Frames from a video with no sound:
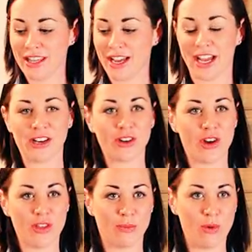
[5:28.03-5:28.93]
the iron
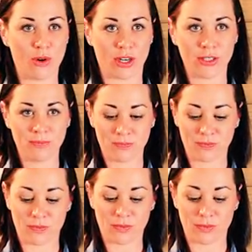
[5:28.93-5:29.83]
on the board,
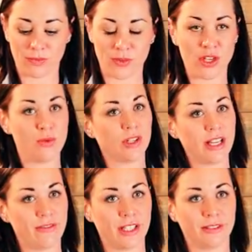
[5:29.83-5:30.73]
you will
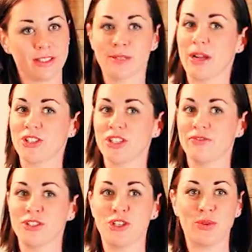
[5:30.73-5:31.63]
love it, especially
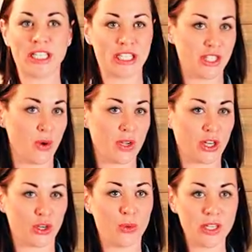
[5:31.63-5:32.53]
if you do any sewing
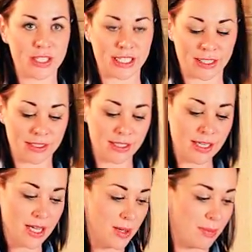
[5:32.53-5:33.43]
or quilting.
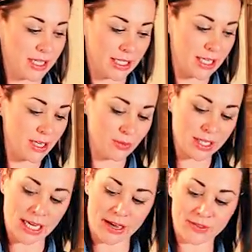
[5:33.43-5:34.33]
But here
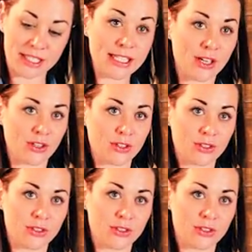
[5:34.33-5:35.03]
we have silk.